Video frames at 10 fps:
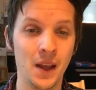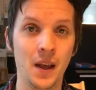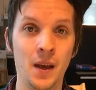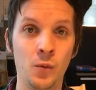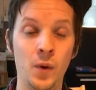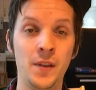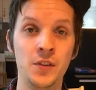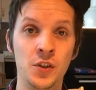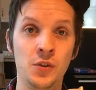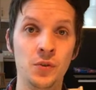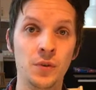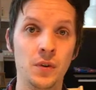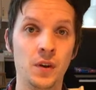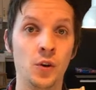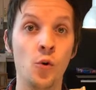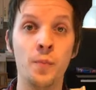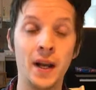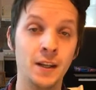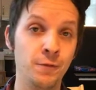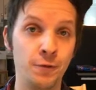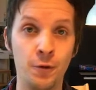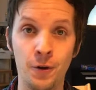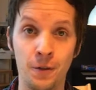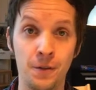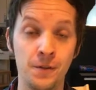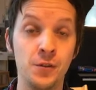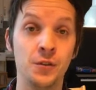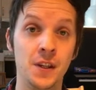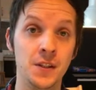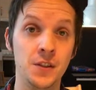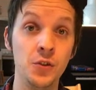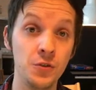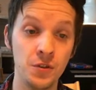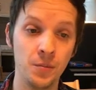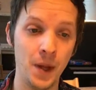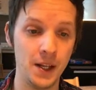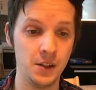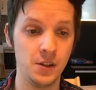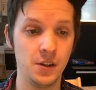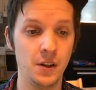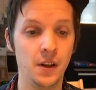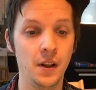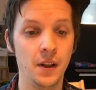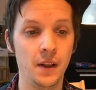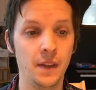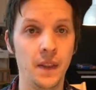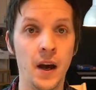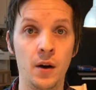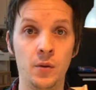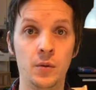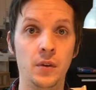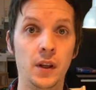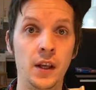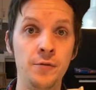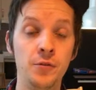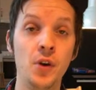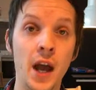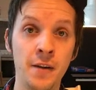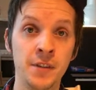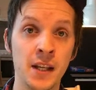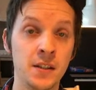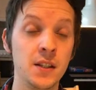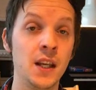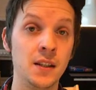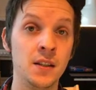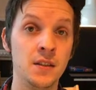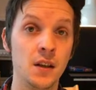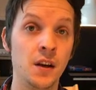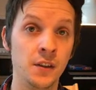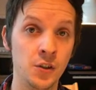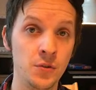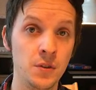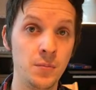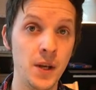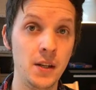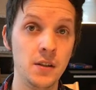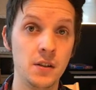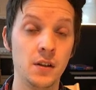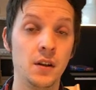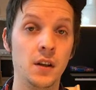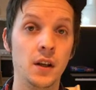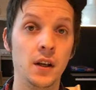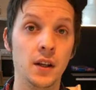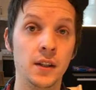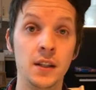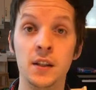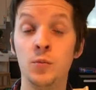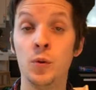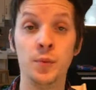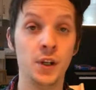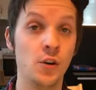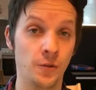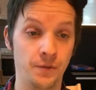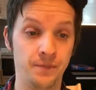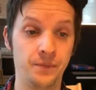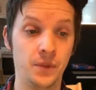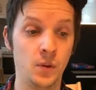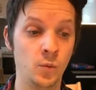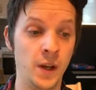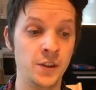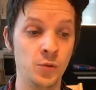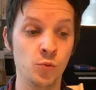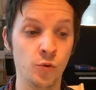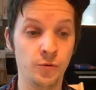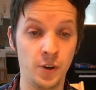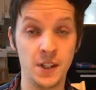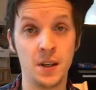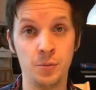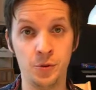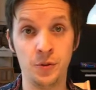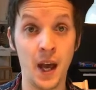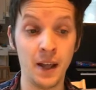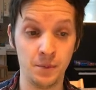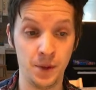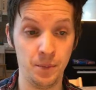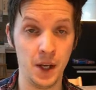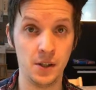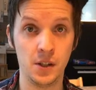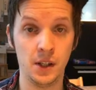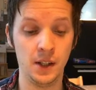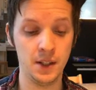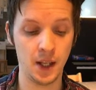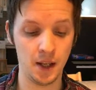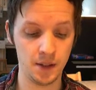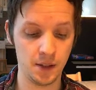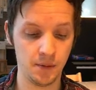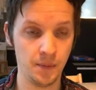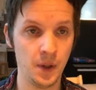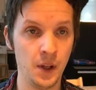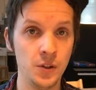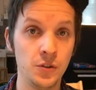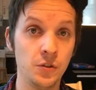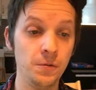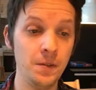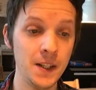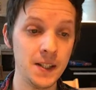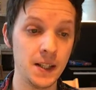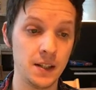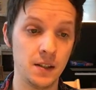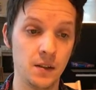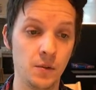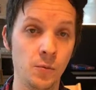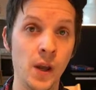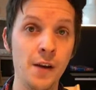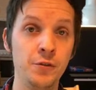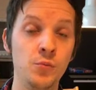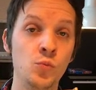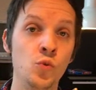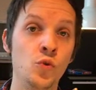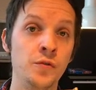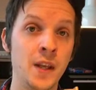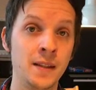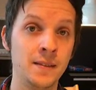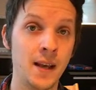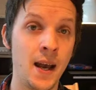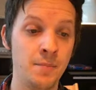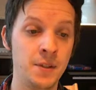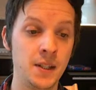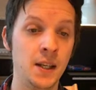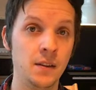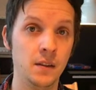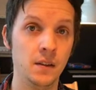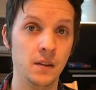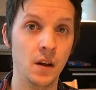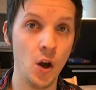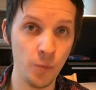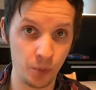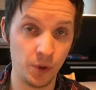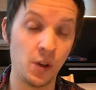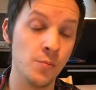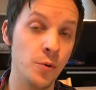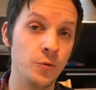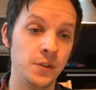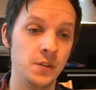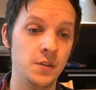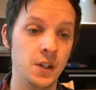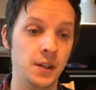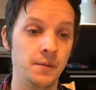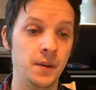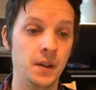when you go back and forth to this user page. Now, if you have that state inside the user page, then it will be gone when you move, for example, to the admin page in this case. So to fix this, we have to move that tab state up the component tree,